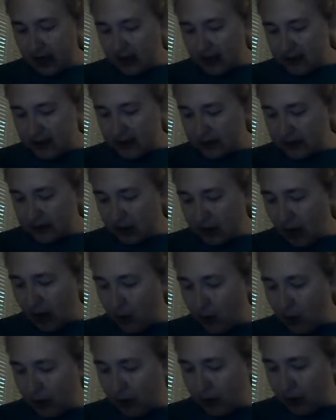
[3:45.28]
it's still not
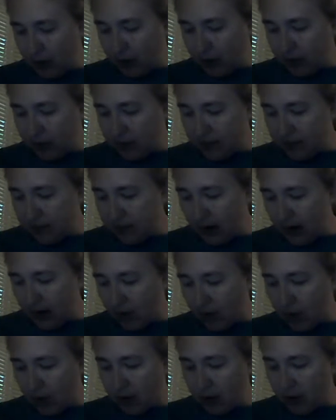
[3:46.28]

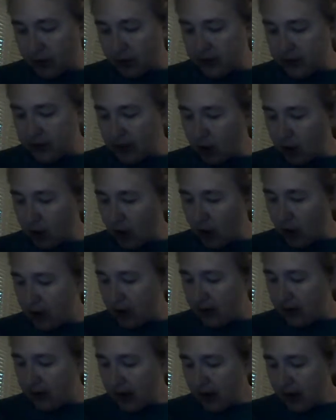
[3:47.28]
100% gone.
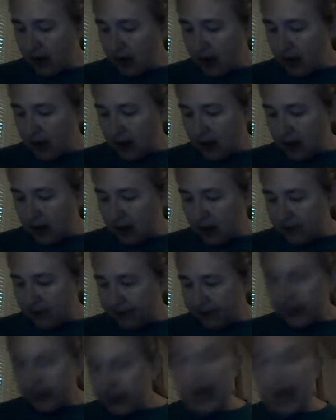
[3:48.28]

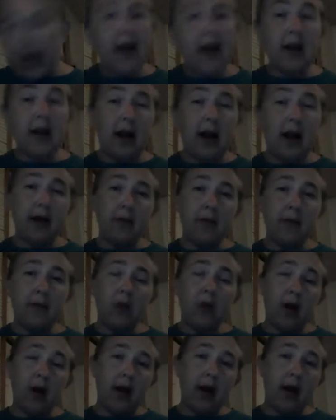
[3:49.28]

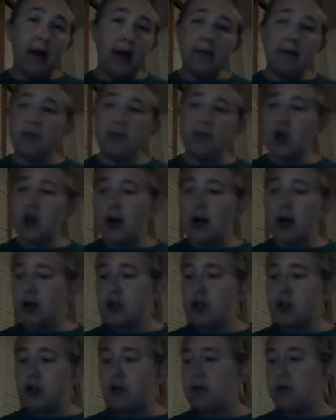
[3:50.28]
I am trying
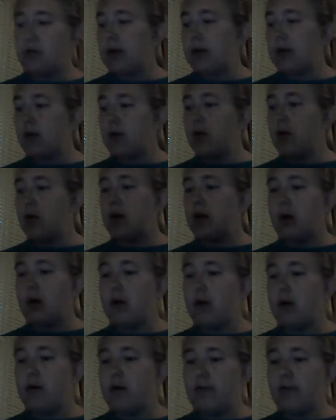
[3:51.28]
to get rid
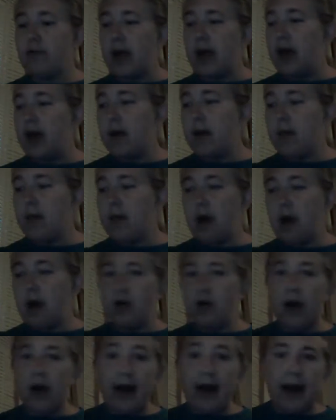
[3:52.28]
of a minor
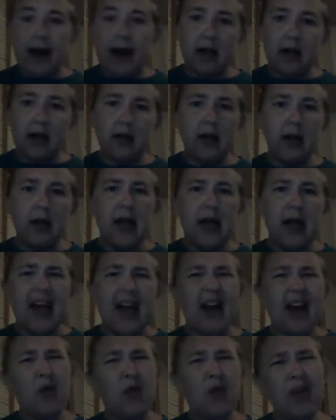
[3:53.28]
headache. And
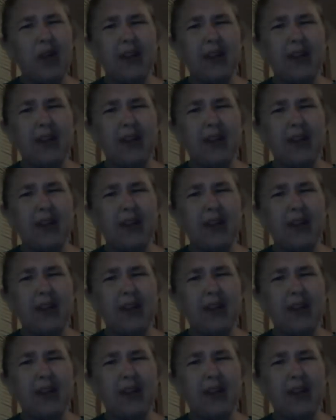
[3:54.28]
I really